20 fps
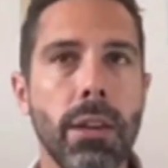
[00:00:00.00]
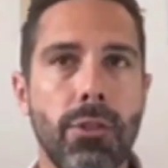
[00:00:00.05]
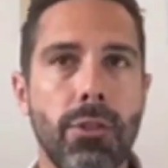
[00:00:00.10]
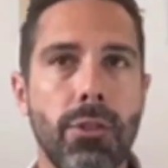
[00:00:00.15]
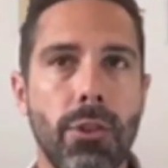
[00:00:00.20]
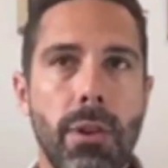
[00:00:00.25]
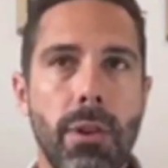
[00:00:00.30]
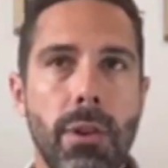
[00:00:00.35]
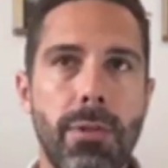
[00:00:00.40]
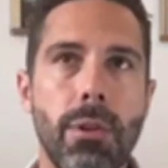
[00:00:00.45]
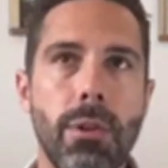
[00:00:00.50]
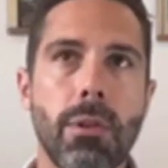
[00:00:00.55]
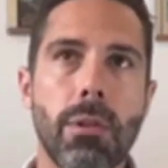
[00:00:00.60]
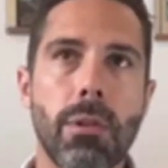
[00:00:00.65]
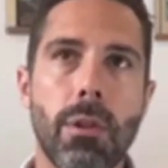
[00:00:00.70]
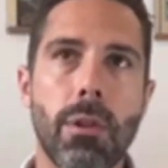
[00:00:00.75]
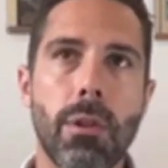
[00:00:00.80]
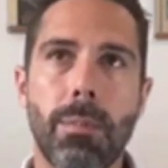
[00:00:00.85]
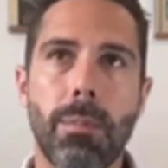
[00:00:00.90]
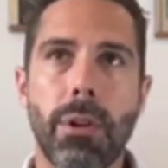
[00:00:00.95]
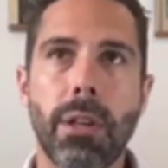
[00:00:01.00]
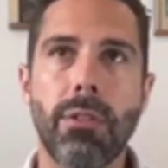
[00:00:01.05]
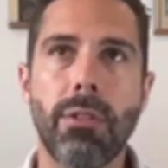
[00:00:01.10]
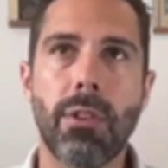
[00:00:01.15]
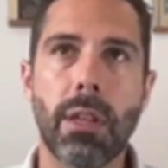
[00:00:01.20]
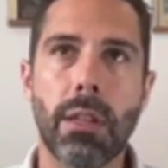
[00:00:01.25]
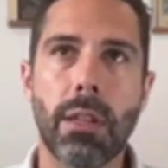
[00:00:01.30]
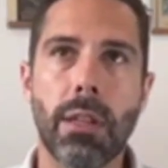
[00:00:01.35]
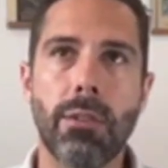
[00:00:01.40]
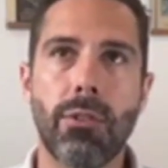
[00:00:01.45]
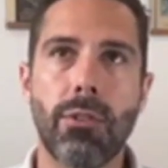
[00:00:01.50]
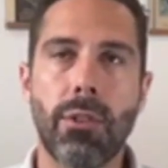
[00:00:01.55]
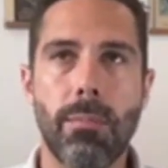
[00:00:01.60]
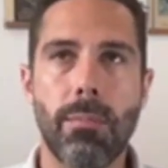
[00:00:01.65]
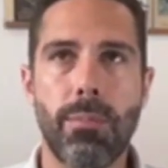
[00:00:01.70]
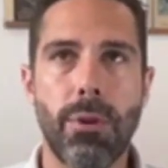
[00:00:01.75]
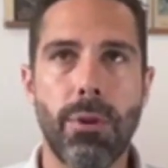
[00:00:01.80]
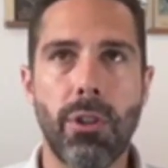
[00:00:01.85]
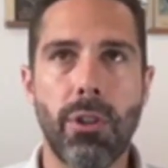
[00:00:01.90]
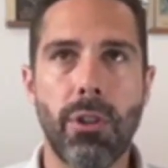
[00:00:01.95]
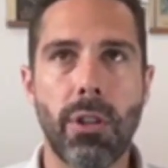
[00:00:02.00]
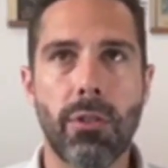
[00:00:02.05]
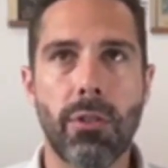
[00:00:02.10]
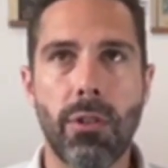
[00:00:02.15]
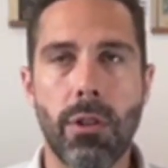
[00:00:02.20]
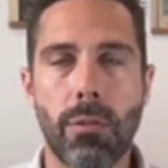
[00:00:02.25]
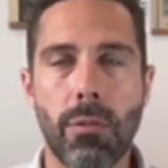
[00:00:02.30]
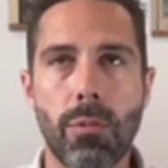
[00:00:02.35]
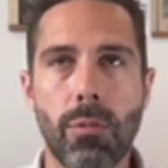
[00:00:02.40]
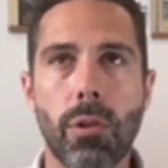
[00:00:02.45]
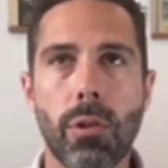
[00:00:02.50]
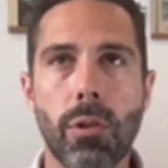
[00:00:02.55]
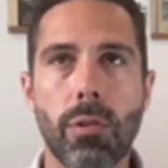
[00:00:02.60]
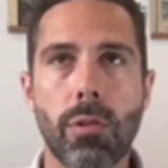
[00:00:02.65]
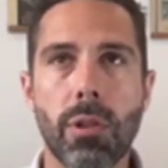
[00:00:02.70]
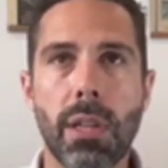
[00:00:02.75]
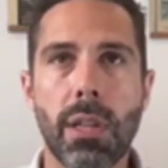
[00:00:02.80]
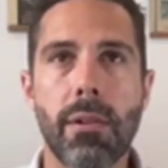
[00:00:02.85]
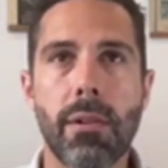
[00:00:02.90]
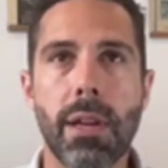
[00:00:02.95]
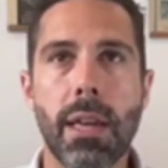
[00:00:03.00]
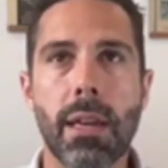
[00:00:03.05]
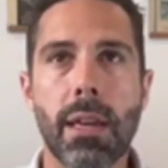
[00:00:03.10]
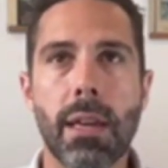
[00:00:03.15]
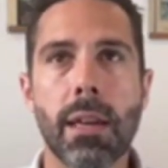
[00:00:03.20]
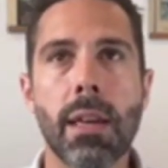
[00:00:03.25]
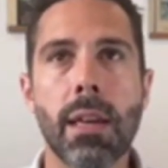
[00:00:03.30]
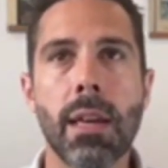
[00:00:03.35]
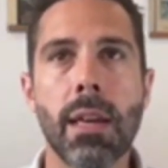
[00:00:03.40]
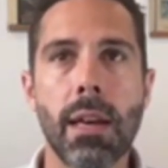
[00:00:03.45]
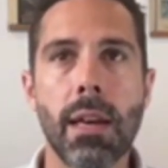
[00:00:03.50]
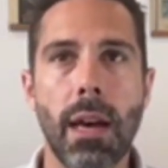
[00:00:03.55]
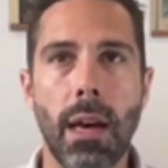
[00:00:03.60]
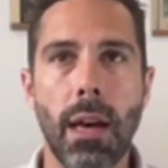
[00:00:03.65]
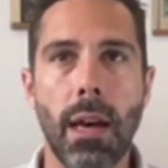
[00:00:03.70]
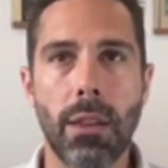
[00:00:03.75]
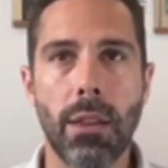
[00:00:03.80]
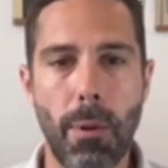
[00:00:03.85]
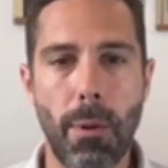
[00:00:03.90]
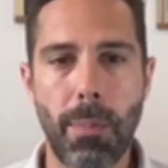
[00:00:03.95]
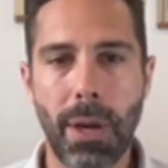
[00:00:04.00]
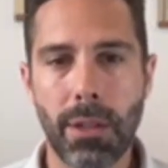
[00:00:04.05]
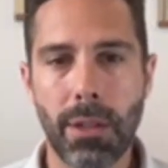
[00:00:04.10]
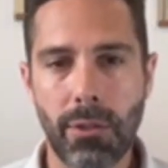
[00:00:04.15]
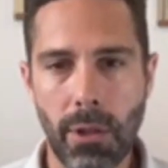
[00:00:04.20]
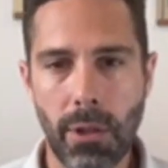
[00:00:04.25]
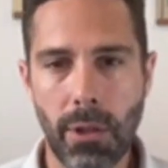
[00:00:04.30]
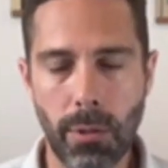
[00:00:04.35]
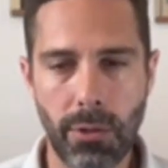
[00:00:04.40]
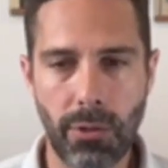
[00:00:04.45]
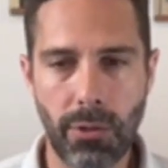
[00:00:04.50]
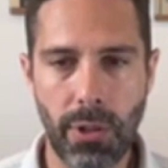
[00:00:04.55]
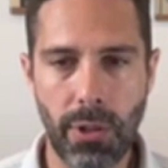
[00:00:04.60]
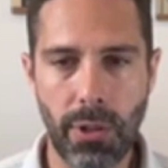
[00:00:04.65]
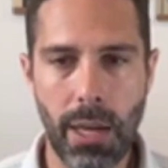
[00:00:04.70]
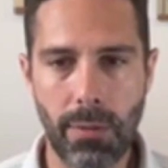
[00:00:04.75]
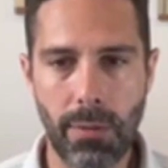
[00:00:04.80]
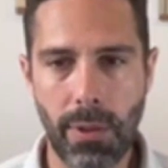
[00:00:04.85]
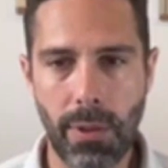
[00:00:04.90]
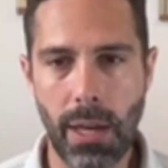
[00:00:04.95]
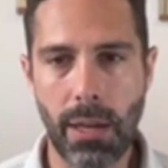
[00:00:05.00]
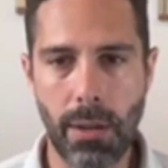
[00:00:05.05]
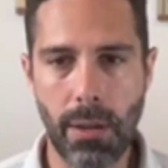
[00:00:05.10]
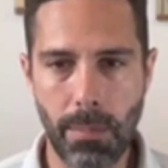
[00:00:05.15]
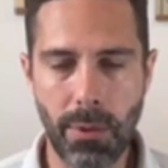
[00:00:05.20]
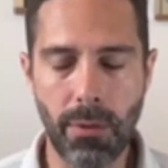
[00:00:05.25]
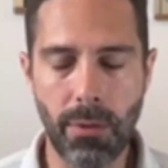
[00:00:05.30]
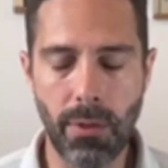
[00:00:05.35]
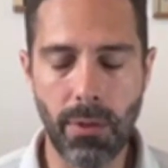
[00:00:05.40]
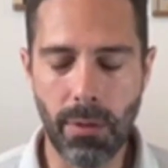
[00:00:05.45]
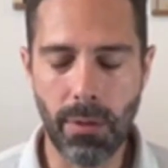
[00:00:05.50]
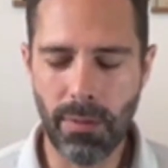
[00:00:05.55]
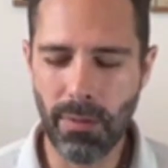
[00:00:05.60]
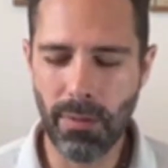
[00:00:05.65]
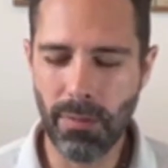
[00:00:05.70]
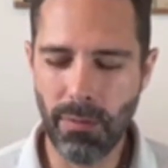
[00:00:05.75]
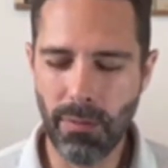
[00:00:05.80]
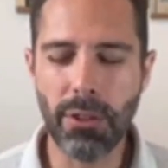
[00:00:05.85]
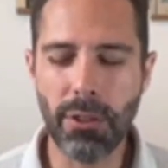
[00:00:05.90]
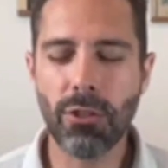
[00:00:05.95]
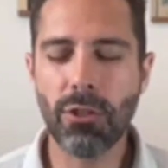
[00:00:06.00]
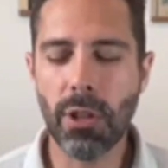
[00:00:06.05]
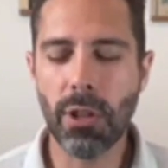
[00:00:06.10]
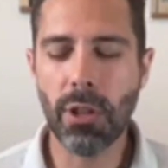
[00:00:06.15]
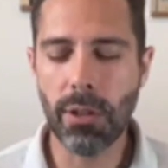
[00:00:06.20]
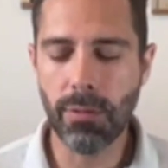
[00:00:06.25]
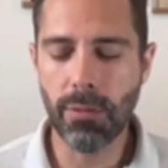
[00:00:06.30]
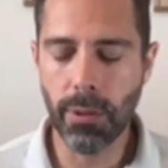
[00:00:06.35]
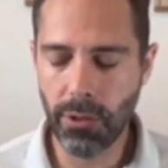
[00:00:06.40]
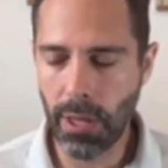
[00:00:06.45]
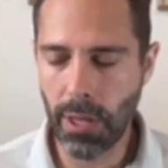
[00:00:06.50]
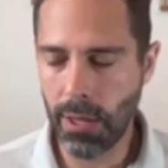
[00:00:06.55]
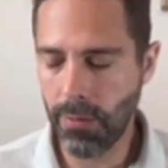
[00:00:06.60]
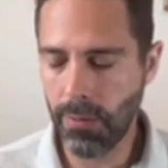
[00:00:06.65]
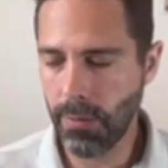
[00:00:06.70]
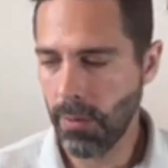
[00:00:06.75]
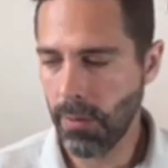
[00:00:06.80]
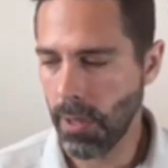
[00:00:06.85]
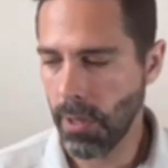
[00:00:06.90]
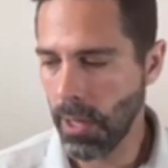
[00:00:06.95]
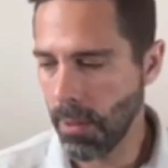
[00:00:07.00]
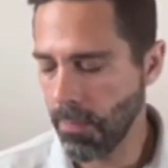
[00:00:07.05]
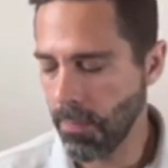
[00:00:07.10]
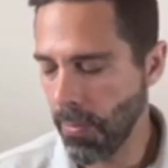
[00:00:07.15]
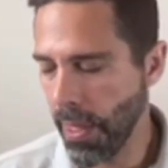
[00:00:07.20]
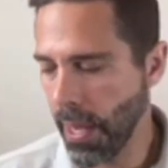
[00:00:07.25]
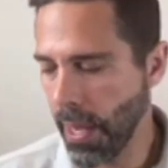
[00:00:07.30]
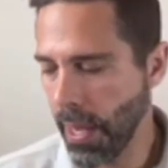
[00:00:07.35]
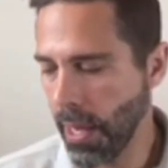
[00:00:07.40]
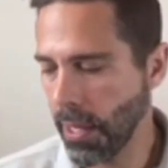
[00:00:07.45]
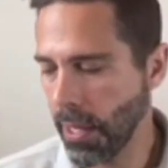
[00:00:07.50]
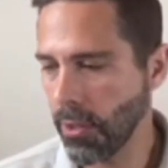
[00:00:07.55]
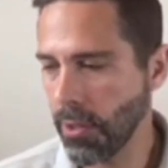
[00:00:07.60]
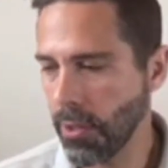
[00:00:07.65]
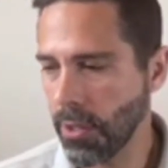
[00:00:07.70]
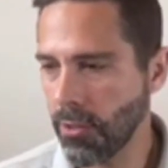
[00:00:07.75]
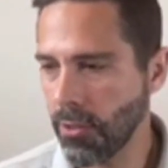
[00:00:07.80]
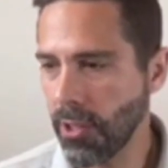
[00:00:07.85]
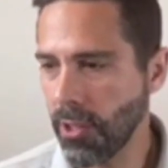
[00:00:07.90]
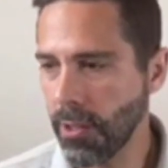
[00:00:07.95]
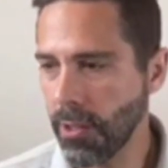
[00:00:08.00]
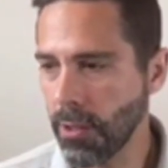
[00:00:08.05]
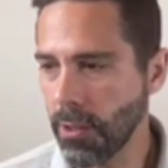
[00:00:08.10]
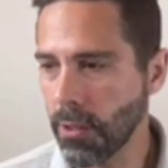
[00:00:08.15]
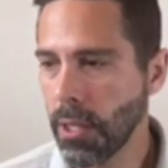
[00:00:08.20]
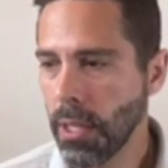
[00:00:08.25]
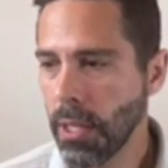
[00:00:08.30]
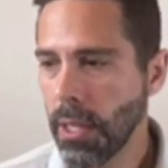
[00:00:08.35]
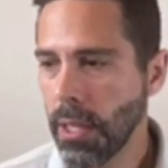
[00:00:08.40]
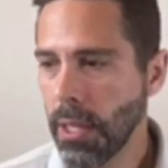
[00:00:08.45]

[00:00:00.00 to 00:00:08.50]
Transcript: So if you're operating in some project in a rural area, and the bupati wants to have the village chief wants to have their hand in the till,